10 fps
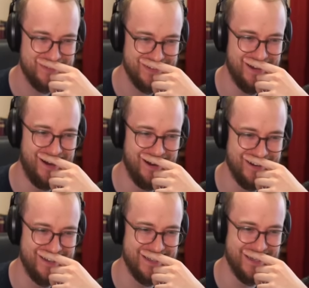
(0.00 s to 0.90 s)

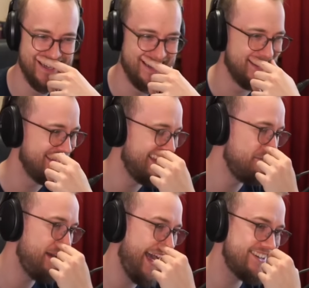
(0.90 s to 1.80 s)
Okay.
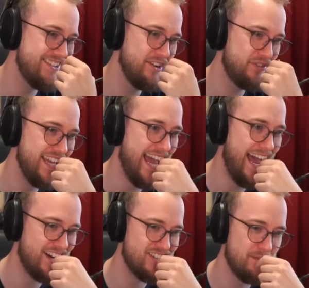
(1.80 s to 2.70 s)
Imagine if they
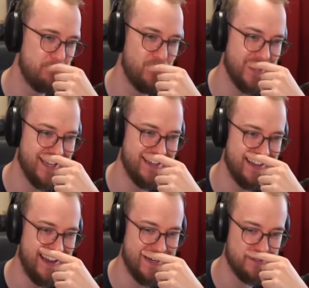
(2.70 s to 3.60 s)
actually put in
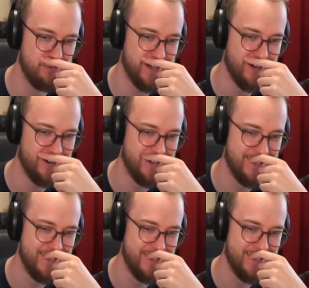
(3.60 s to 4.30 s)
an Ashbringer.